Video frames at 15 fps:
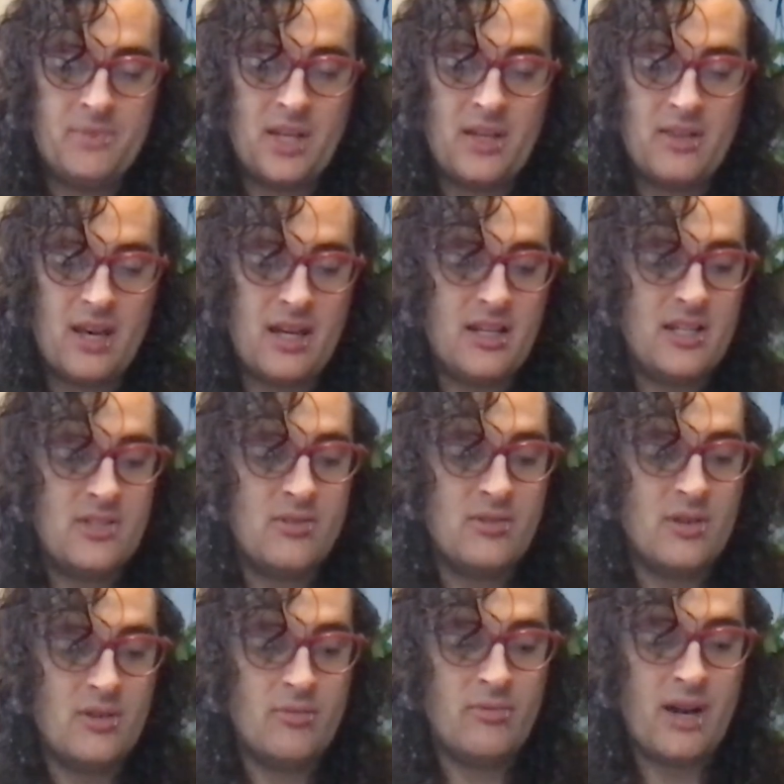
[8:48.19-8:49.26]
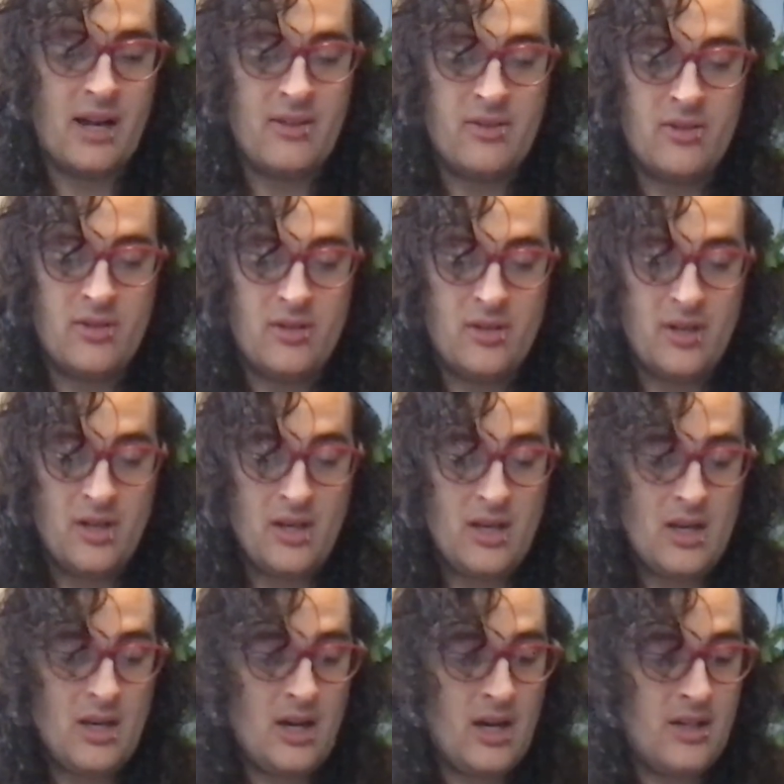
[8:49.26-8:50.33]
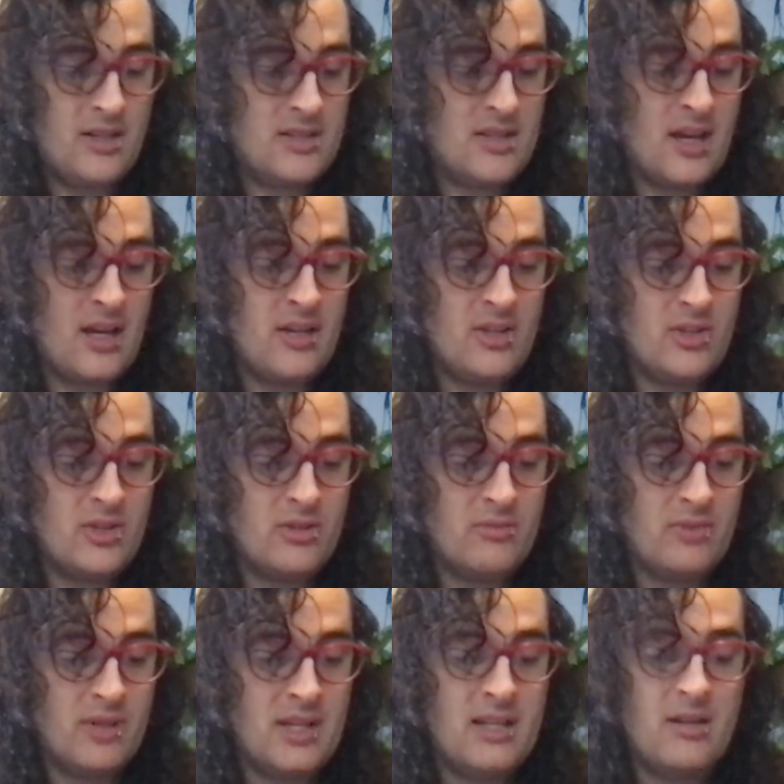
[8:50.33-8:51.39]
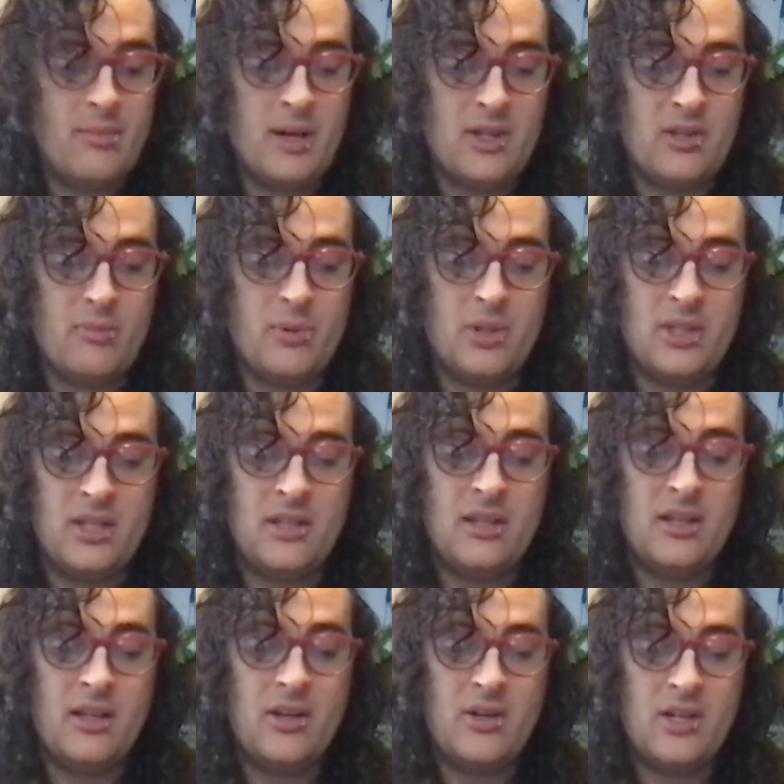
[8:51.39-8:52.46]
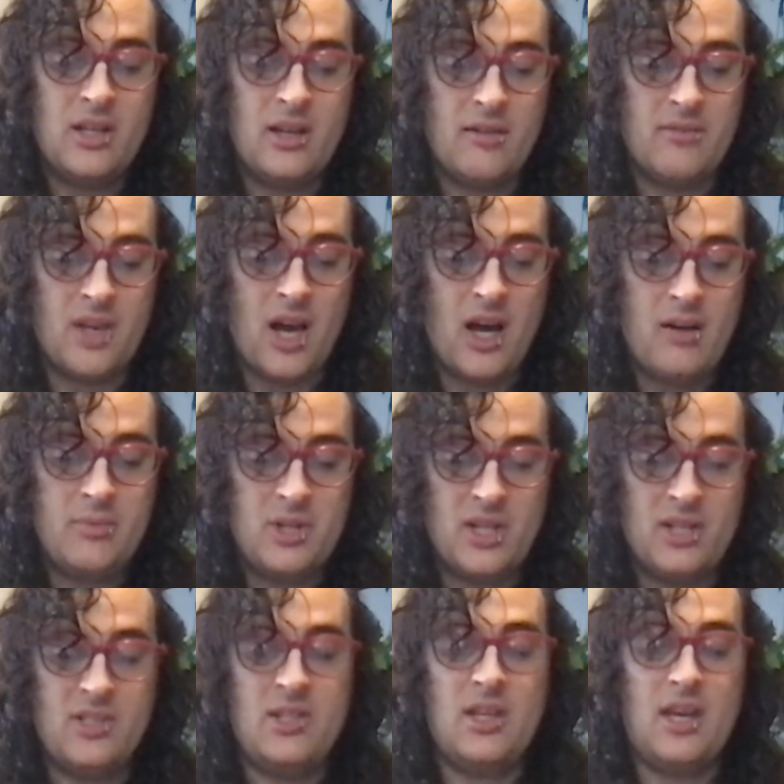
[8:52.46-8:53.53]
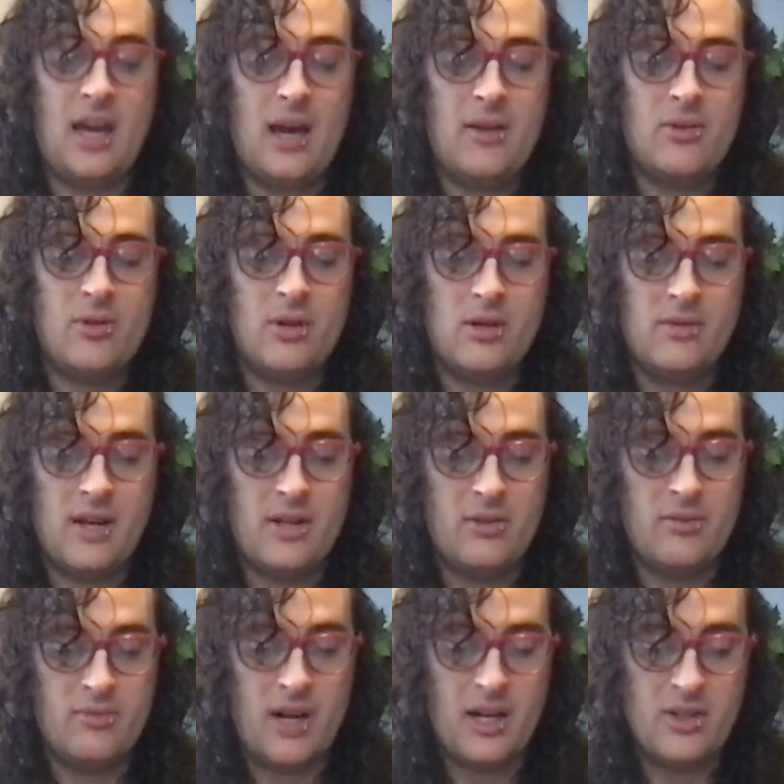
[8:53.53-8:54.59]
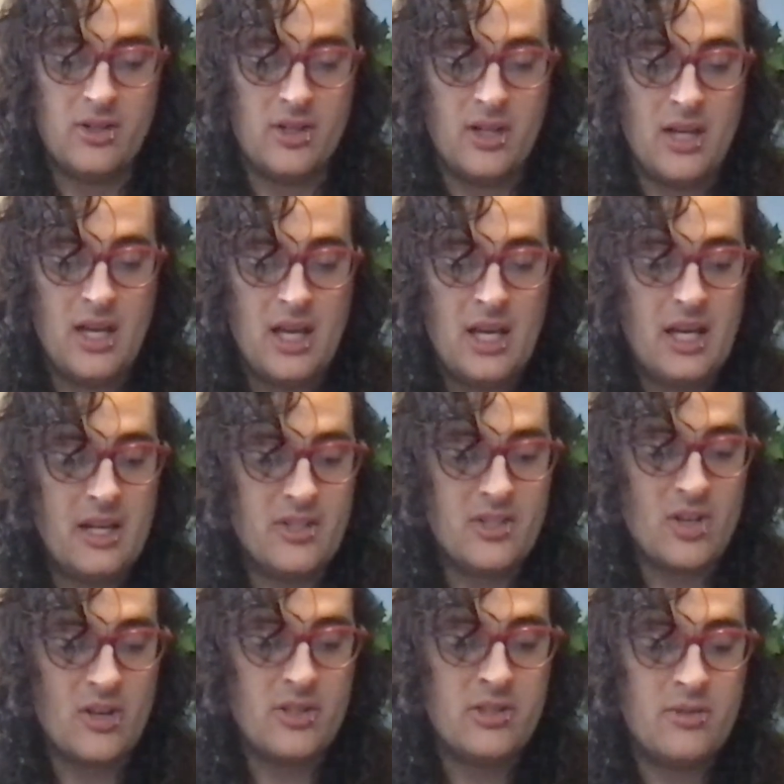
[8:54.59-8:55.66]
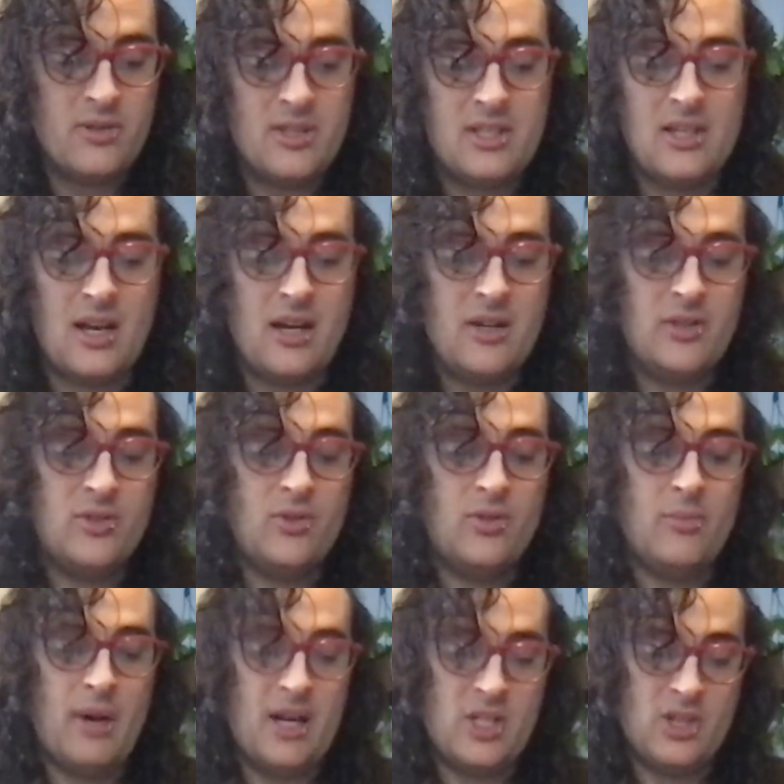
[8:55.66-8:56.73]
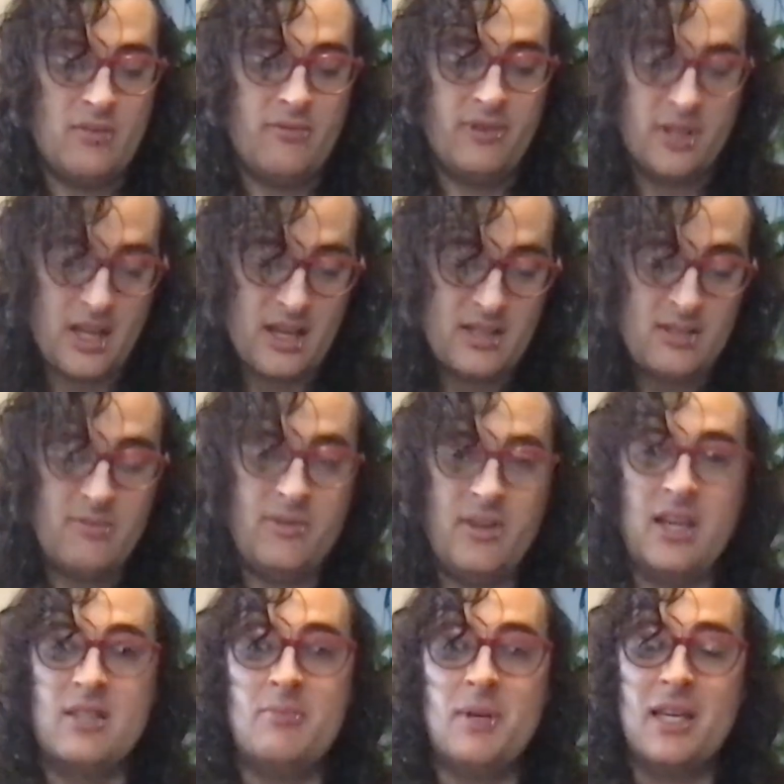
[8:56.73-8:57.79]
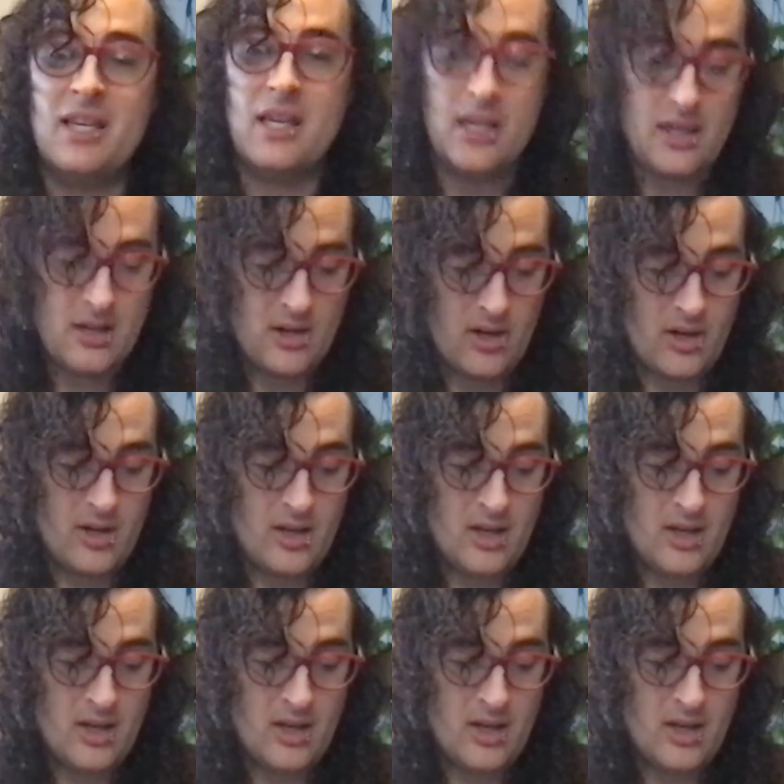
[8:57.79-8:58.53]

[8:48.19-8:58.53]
That is, rather, a desire to read about the particularity of the objects that gather around the writer. It is also a desire to imagine philosophy as being here,